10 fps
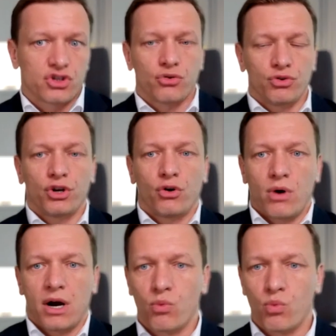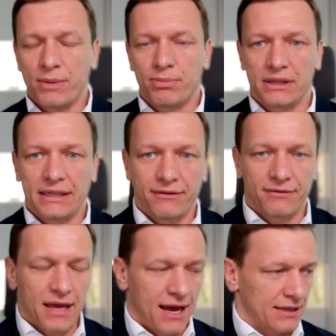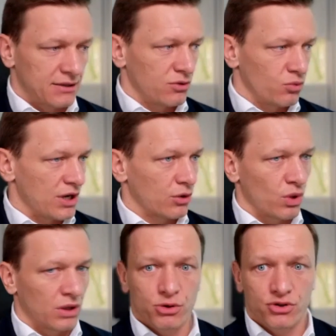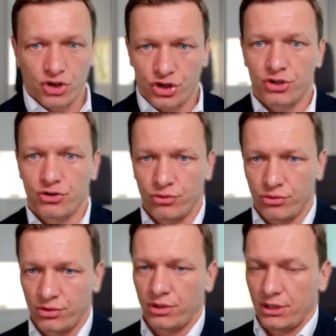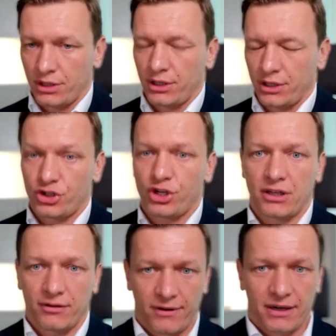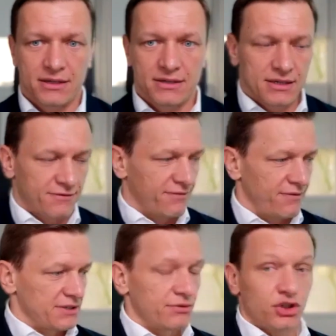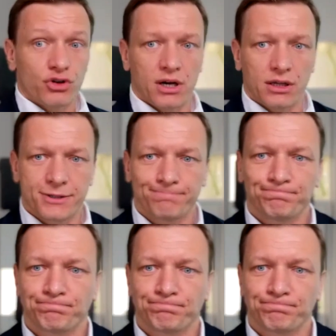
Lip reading: So, we believe that we are well positioned to initiate and finance these phase 3 trials.